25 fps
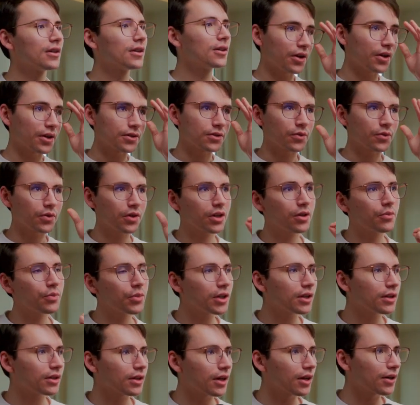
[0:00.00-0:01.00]
Okay, so we're gonna
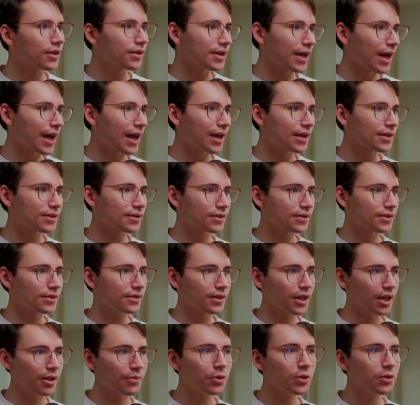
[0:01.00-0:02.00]
build our tasks
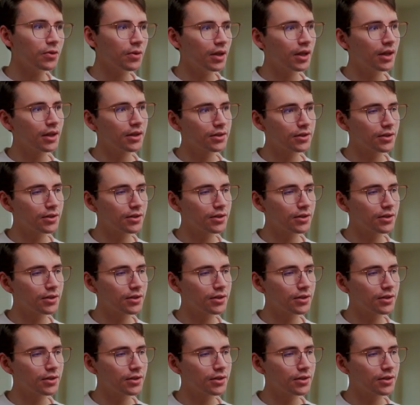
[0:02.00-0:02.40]
table.